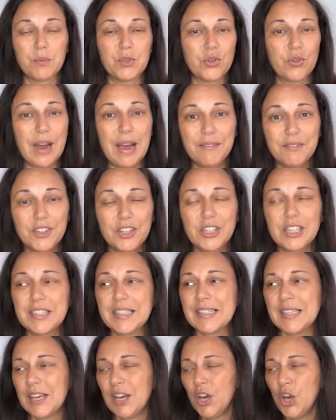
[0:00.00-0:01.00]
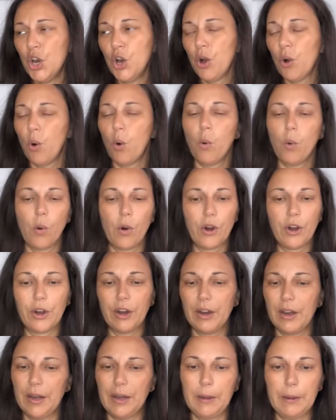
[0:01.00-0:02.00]
travels
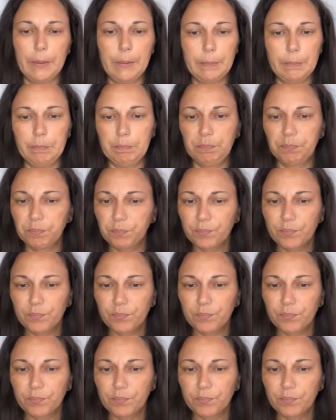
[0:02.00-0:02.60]
or um,